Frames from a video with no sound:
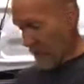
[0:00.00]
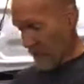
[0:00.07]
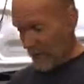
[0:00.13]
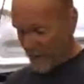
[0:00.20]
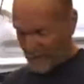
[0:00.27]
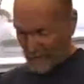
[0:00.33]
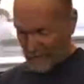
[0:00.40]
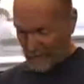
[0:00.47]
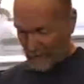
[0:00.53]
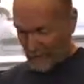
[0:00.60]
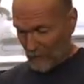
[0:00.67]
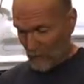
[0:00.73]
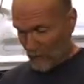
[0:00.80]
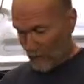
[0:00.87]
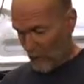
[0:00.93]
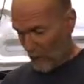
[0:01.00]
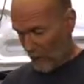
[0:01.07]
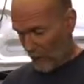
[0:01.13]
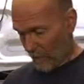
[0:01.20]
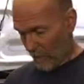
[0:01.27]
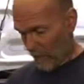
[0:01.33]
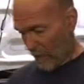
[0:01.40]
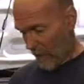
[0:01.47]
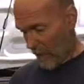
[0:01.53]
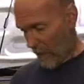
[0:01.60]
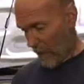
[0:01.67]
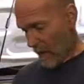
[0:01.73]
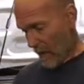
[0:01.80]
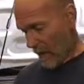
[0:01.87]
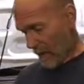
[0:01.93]
only like a little bit over
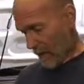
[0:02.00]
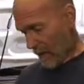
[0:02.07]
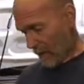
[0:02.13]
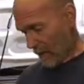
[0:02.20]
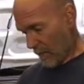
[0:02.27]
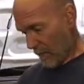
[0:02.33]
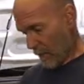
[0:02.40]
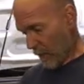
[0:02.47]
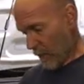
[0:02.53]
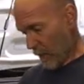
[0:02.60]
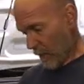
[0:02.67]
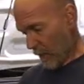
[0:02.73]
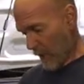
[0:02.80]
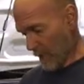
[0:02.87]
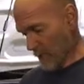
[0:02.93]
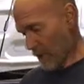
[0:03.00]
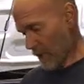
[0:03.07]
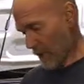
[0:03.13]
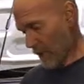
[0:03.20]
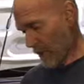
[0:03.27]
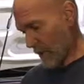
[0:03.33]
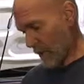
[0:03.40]
a 1/4 inch.